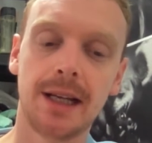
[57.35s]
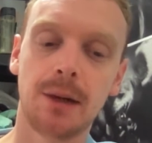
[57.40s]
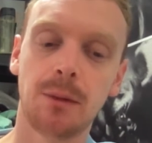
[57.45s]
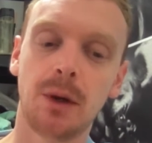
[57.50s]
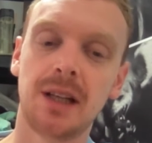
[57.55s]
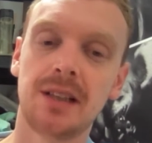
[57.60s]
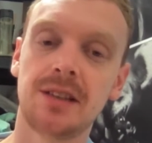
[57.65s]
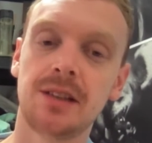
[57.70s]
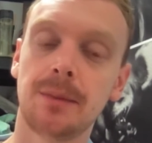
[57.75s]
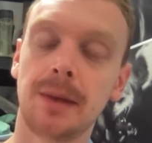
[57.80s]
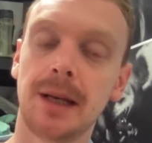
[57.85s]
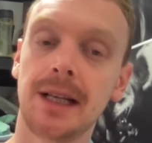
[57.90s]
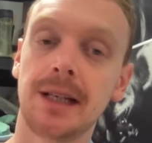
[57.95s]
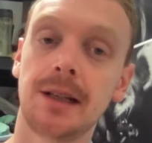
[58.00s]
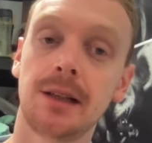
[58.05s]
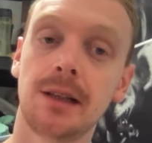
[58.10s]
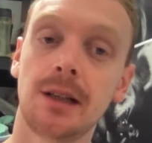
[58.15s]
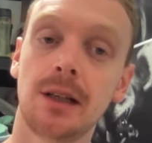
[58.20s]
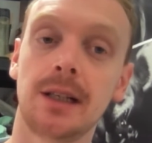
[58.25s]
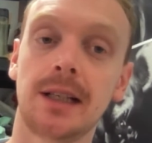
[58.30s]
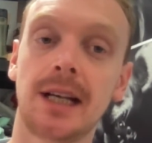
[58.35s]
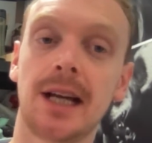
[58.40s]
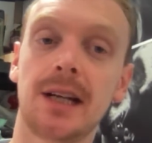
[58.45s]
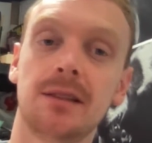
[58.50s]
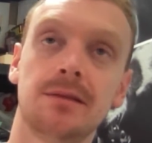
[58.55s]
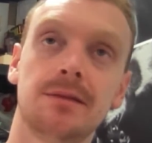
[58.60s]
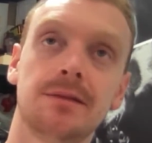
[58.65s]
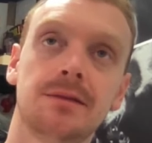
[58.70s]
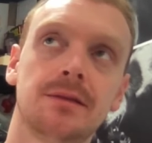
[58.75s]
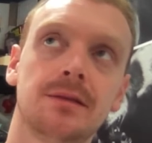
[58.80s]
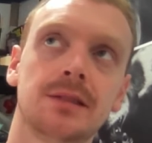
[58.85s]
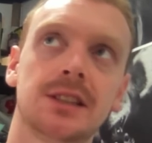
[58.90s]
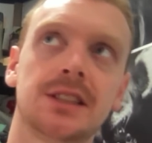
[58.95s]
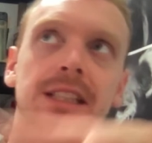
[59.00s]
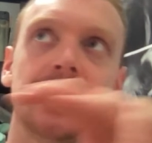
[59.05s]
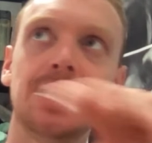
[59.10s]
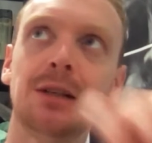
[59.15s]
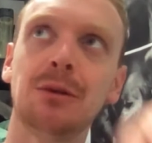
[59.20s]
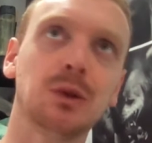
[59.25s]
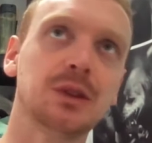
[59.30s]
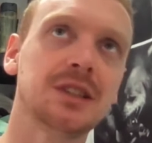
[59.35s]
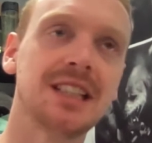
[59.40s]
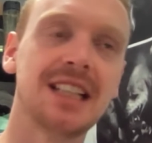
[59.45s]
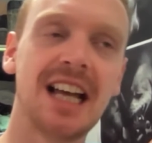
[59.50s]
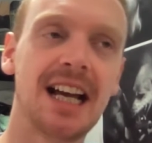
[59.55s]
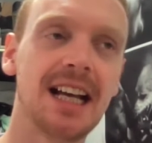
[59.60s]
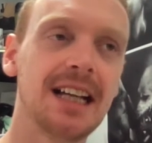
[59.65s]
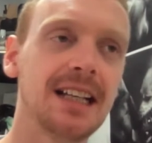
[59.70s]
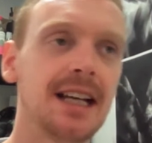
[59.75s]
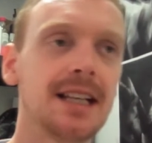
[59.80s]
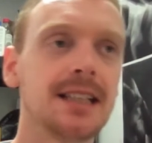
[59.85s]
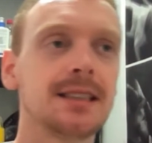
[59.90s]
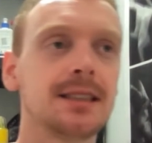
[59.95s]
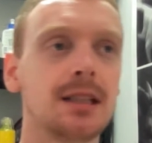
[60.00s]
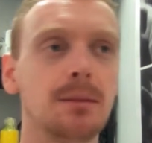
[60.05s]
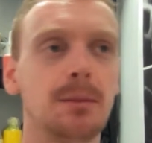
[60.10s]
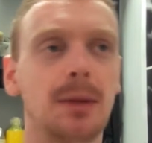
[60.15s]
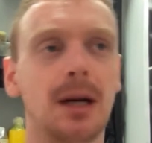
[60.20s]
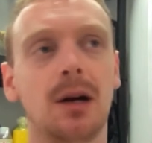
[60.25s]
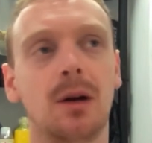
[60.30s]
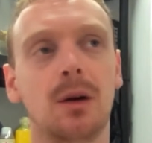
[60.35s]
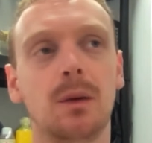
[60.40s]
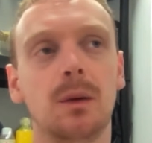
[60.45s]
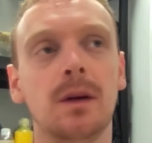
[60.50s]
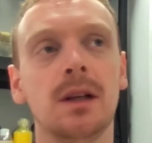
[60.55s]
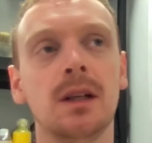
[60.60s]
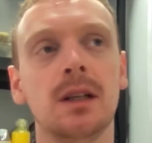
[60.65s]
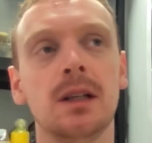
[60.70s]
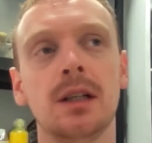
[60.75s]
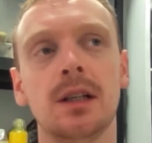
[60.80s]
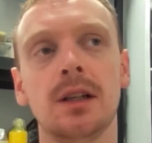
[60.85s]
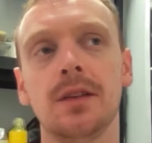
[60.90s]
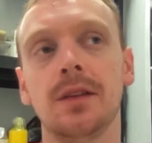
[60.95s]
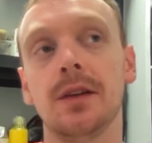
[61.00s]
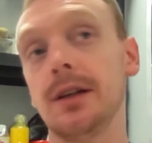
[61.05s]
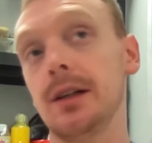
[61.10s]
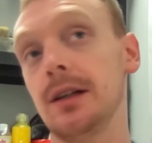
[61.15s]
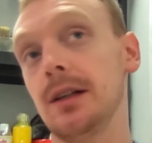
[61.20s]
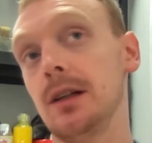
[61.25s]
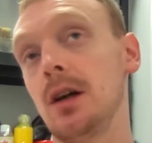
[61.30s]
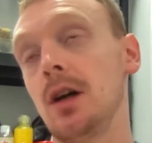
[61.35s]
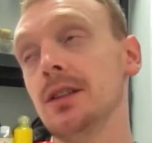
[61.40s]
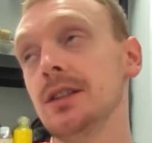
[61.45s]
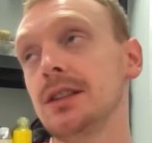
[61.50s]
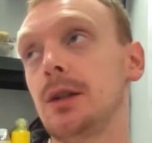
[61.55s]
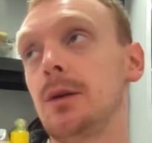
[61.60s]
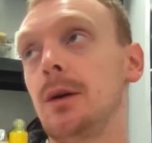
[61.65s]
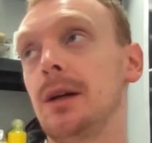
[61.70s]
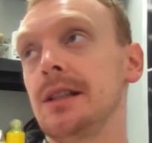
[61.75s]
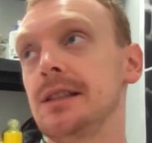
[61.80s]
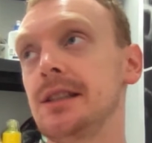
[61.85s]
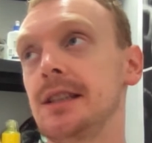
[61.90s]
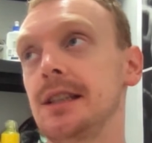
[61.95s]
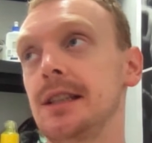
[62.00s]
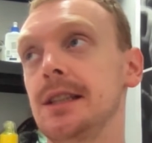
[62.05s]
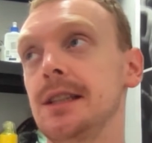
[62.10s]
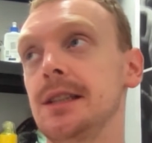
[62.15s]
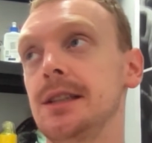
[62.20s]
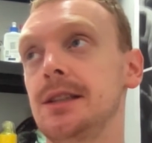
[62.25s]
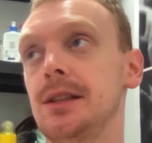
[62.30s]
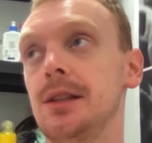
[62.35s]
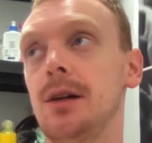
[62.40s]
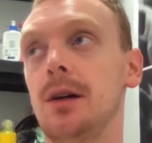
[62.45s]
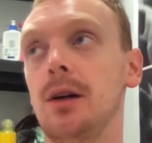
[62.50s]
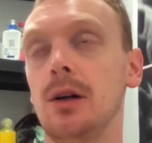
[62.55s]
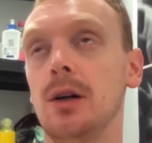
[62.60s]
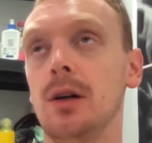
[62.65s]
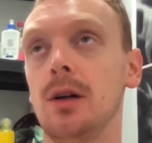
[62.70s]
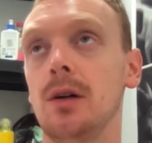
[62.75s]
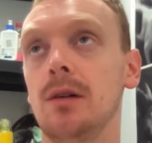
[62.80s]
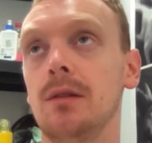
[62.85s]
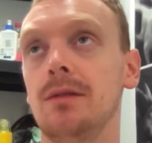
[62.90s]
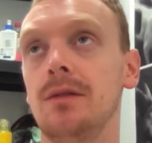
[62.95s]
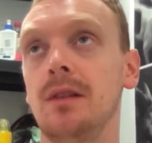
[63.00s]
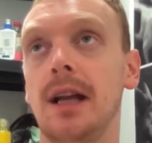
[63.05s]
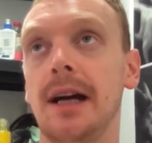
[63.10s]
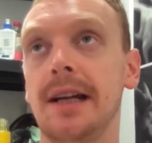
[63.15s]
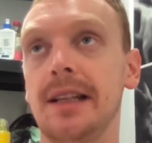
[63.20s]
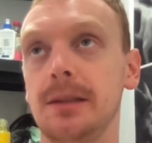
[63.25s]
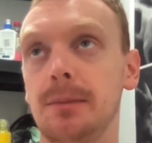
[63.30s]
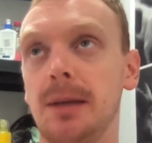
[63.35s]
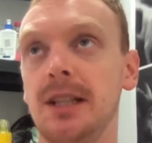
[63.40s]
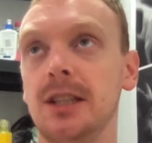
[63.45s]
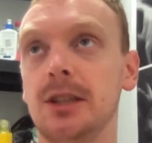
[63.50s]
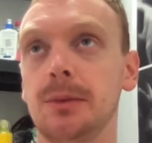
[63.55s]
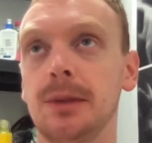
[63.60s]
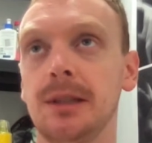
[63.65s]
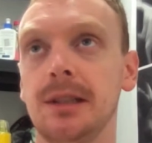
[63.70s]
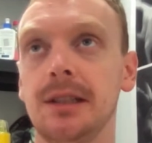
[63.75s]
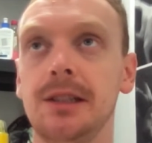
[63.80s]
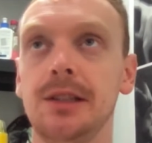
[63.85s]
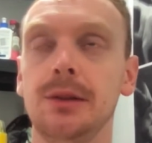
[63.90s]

And I wanted to make a kind of sequel to that, I guess, about the consequences of land management in the